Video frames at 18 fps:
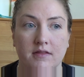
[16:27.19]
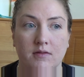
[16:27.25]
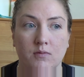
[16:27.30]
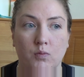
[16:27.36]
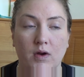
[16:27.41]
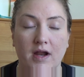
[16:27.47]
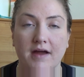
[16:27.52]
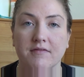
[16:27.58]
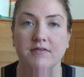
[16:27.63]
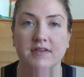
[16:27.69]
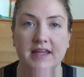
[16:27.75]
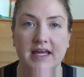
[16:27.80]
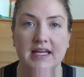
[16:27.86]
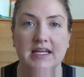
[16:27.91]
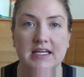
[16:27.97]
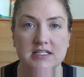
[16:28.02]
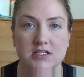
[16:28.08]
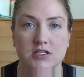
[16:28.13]
whatever they
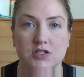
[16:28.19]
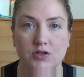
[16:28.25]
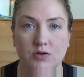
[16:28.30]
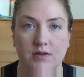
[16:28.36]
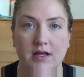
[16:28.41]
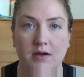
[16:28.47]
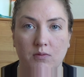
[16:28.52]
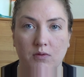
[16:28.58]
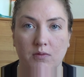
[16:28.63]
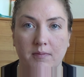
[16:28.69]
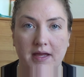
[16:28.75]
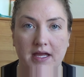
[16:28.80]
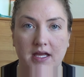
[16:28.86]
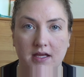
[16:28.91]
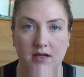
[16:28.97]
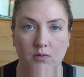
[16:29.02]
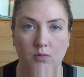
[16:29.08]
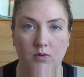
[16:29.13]
need to do, they will
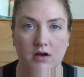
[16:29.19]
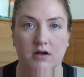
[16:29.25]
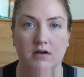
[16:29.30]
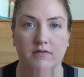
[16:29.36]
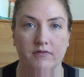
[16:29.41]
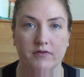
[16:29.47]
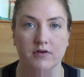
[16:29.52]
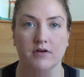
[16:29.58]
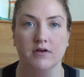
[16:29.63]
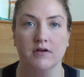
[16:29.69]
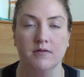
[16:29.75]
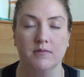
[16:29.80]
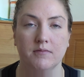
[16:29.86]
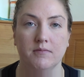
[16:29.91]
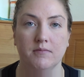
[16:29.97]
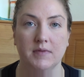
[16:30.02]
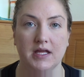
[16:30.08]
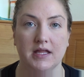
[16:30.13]
make it work for
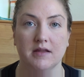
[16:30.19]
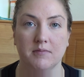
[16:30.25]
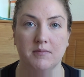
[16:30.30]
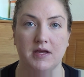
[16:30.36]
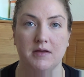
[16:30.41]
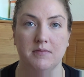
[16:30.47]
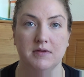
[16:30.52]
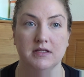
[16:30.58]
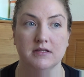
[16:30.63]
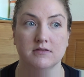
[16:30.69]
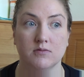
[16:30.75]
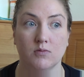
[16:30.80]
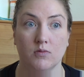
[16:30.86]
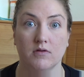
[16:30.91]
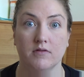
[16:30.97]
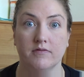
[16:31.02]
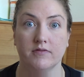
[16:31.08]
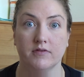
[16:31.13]
me and the babies,
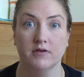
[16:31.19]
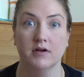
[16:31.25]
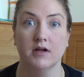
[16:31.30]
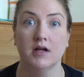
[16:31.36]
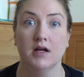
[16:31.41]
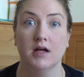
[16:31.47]
or for